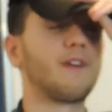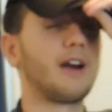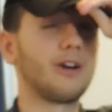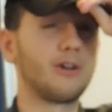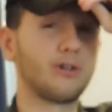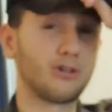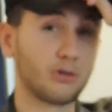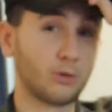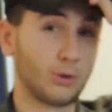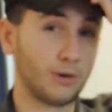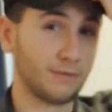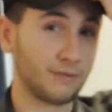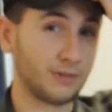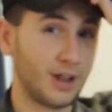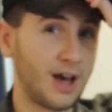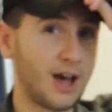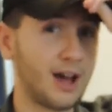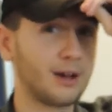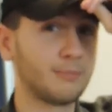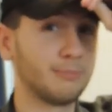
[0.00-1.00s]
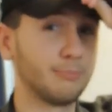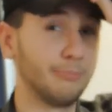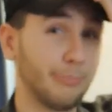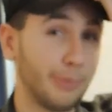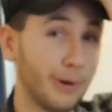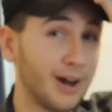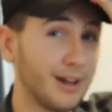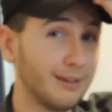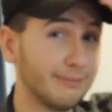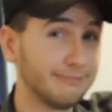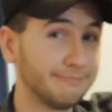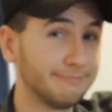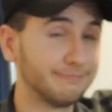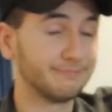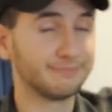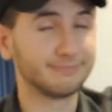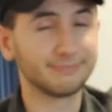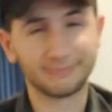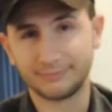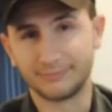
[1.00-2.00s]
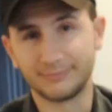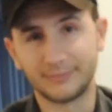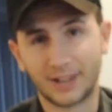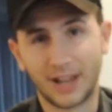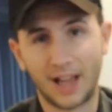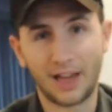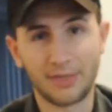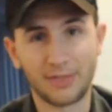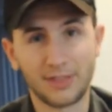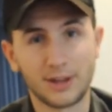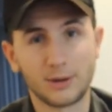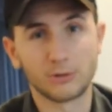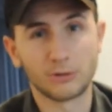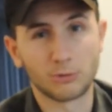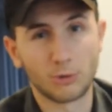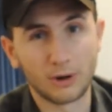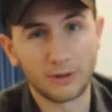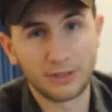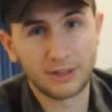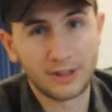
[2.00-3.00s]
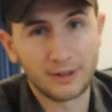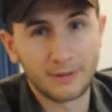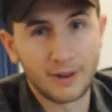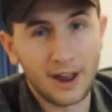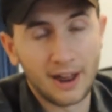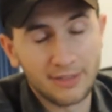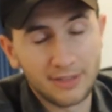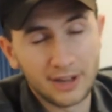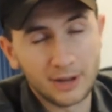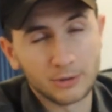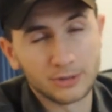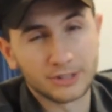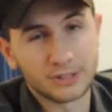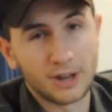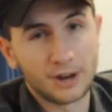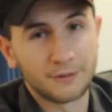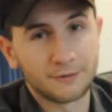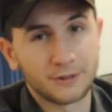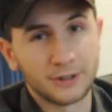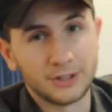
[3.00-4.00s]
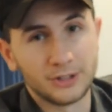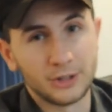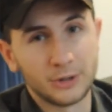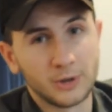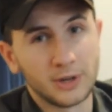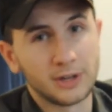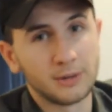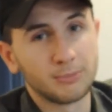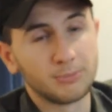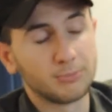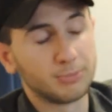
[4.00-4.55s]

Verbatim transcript: very short vlog, but I think it was worth it. I think it was a lot of fun doing.